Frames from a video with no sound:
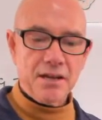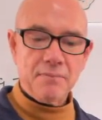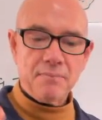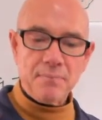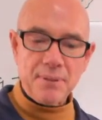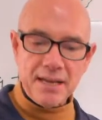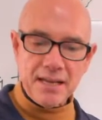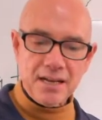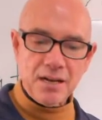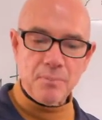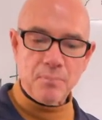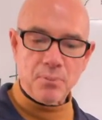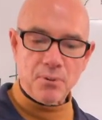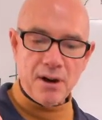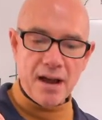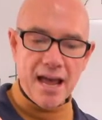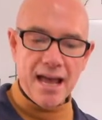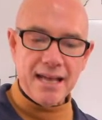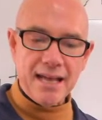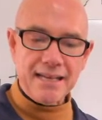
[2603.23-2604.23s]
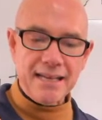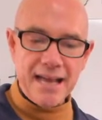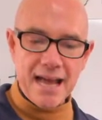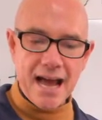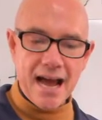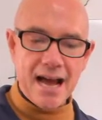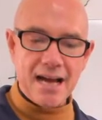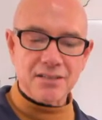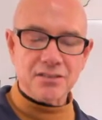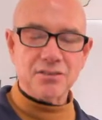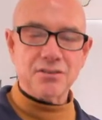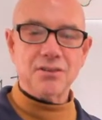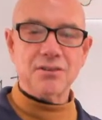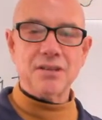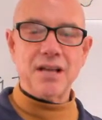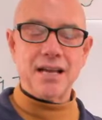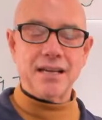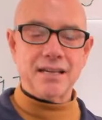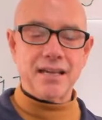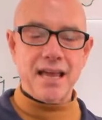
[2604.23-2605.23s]
Pita bread, yeah, so
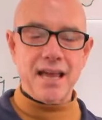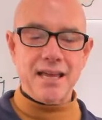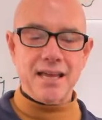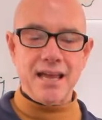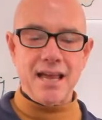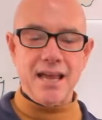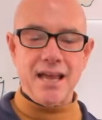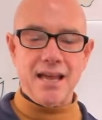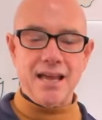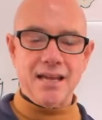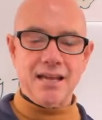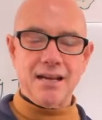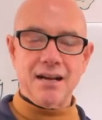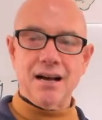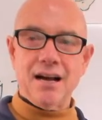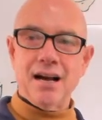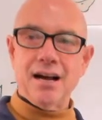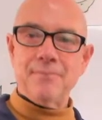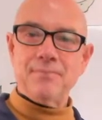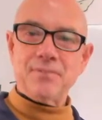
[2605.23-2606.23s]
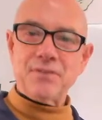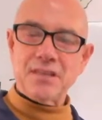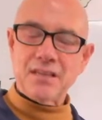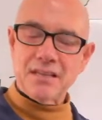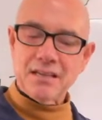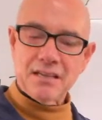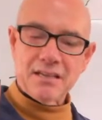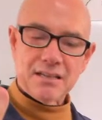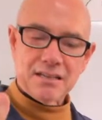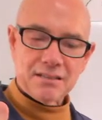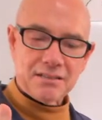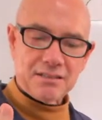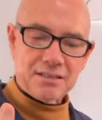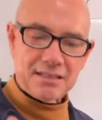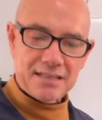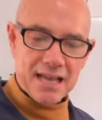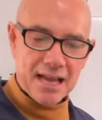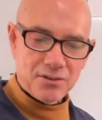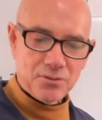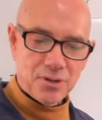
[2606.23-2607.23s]
like a, a um,
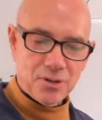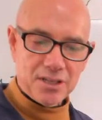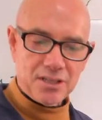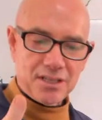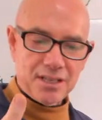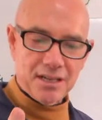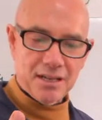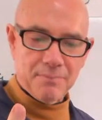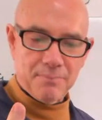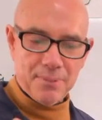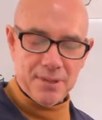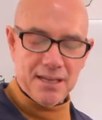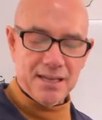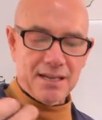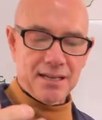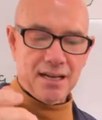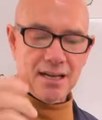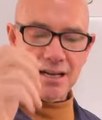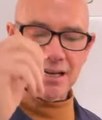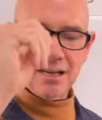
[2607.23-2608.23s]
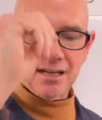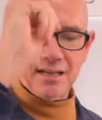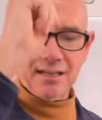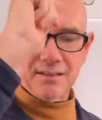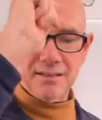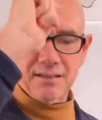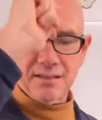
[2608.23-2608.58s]
sandwich in a pita,